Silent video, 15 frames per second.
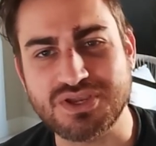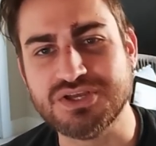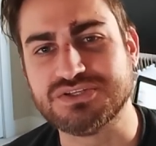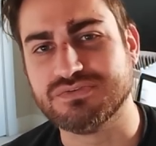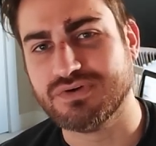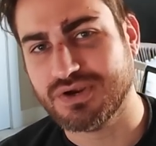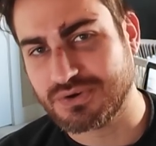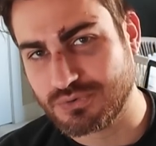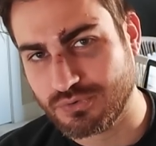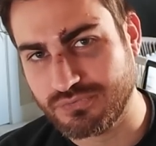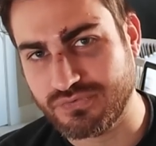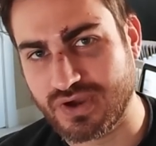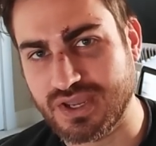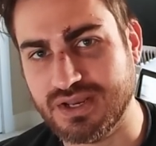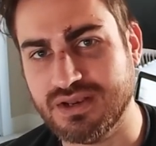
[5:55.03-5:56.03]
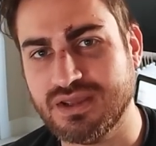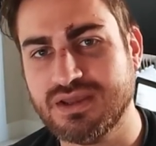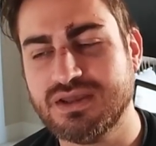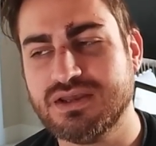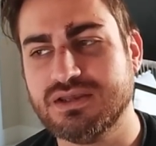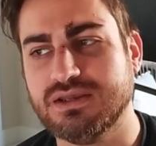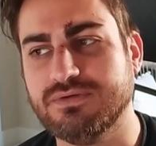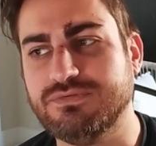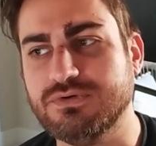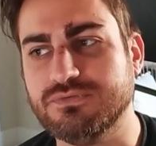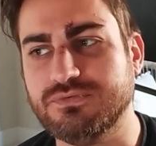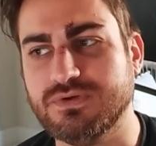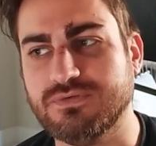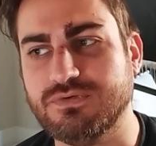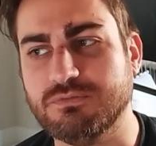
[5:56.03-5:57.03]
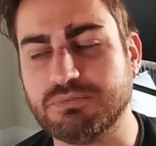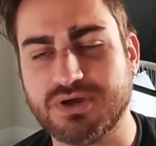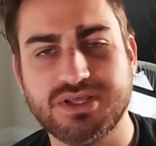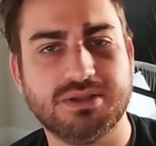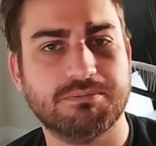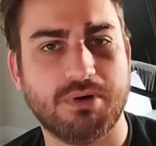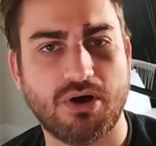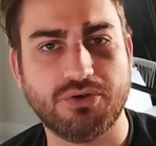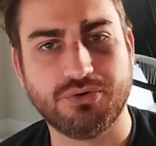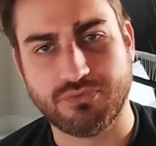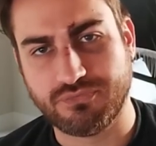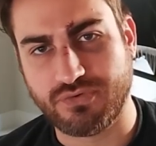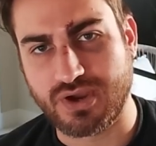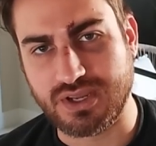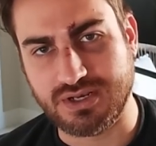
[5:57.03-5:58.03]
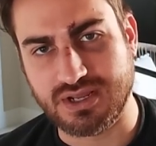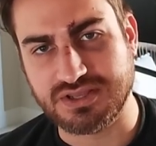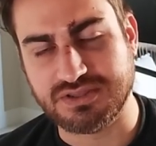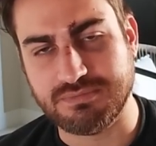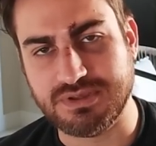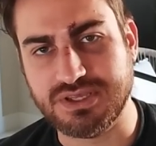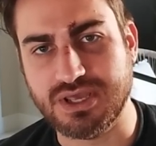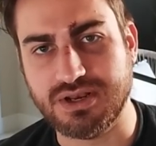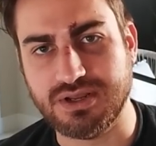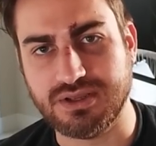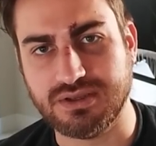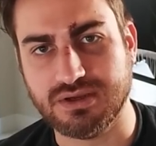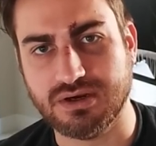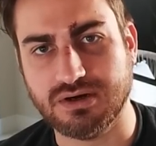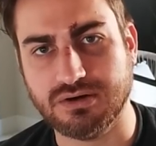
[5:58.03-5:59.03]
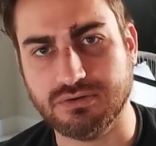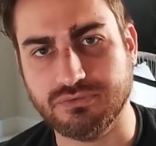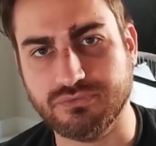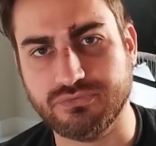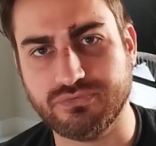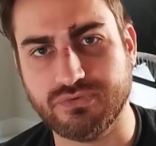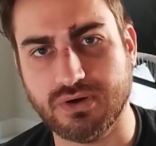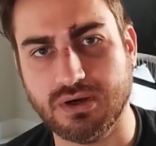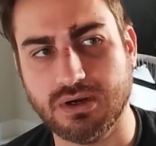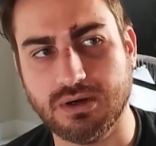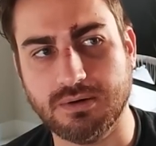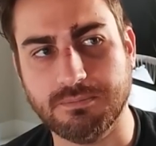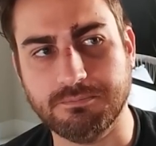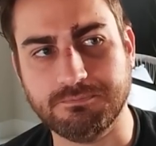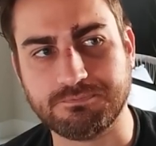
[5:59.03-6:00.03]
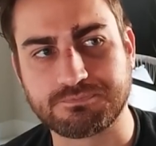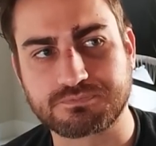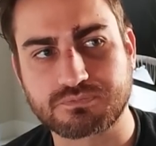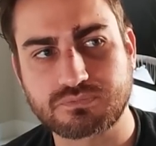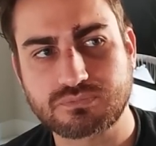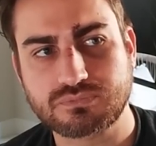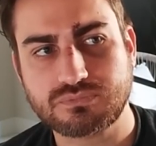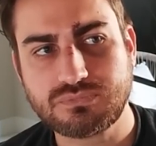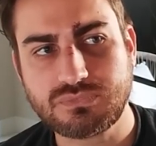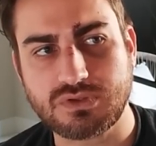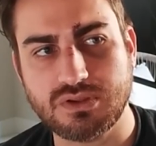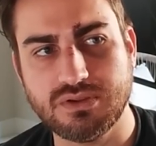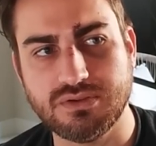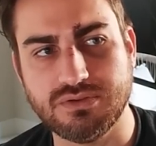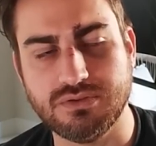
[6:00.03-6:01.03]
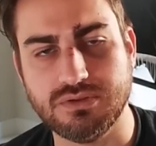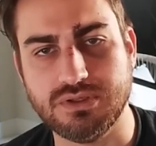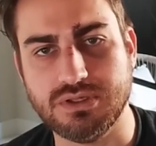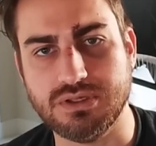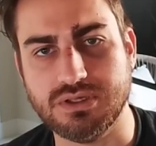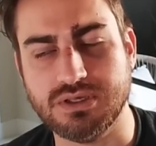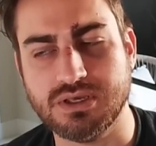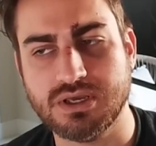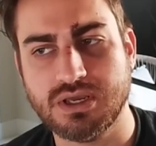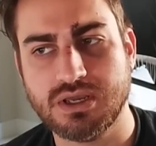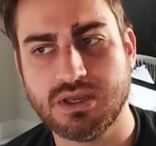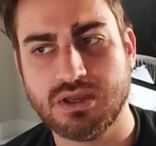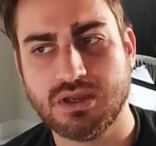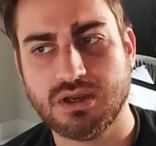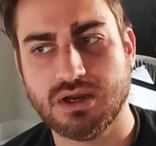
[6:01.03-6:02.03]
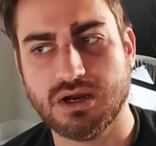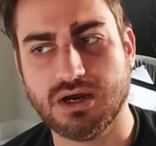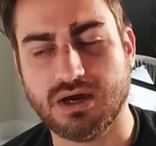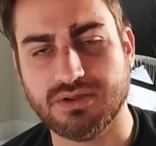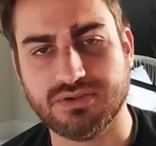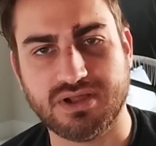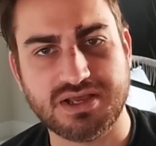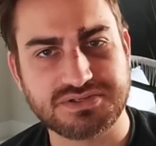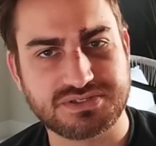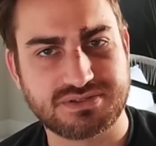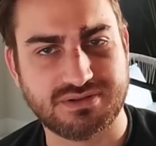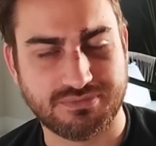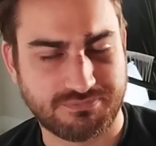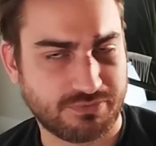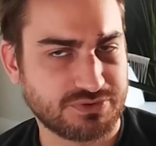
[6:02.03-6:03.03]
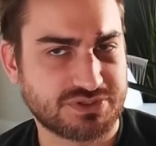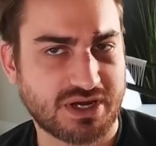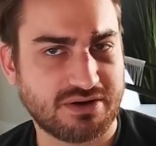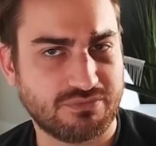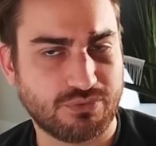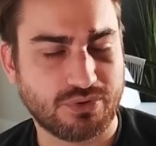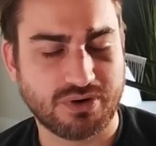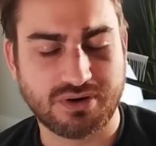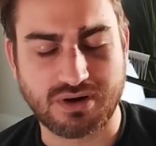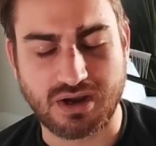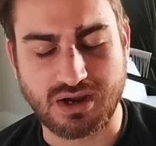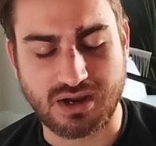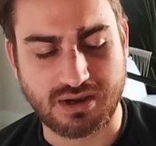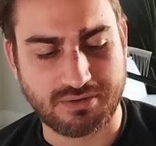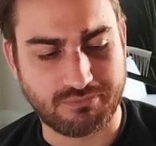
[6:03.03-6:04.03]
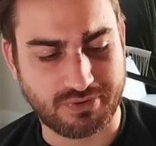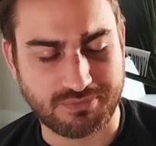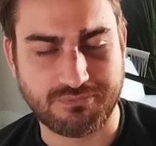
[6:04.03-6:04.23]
it's a very cool fight. If you if you played the Baldur fight at the beginning of um, the uh, the last the first God of War, uh, well,